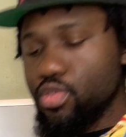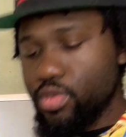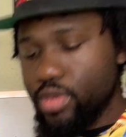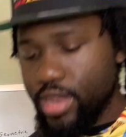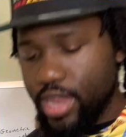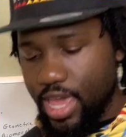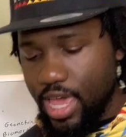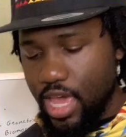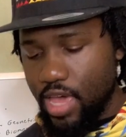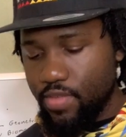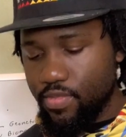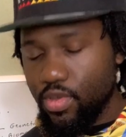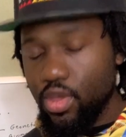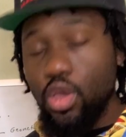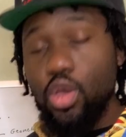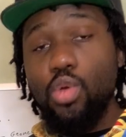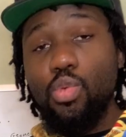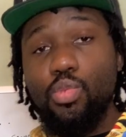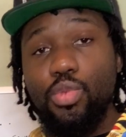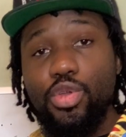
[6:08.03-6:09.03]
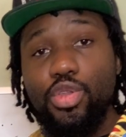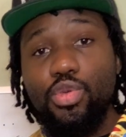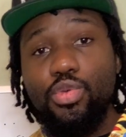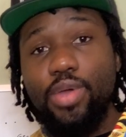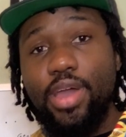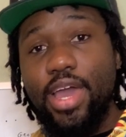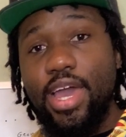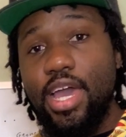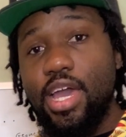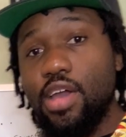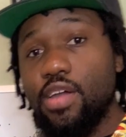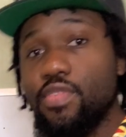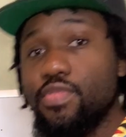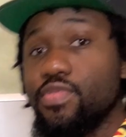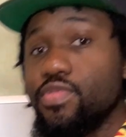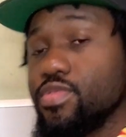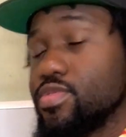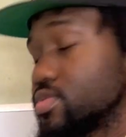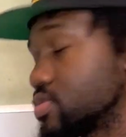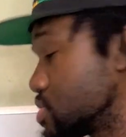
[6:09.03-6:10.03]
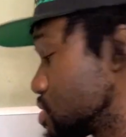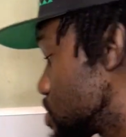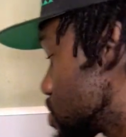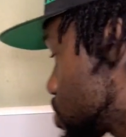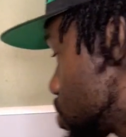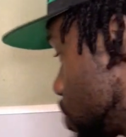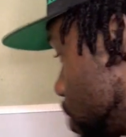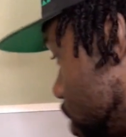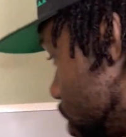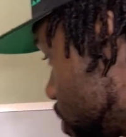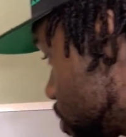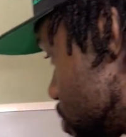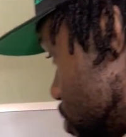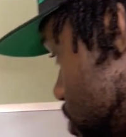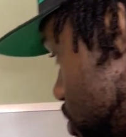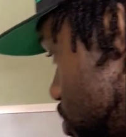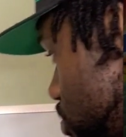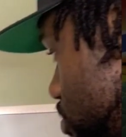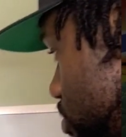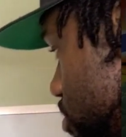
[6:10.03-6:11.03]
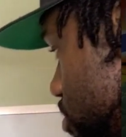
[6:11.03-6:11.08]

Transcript: you can have when you have squares in your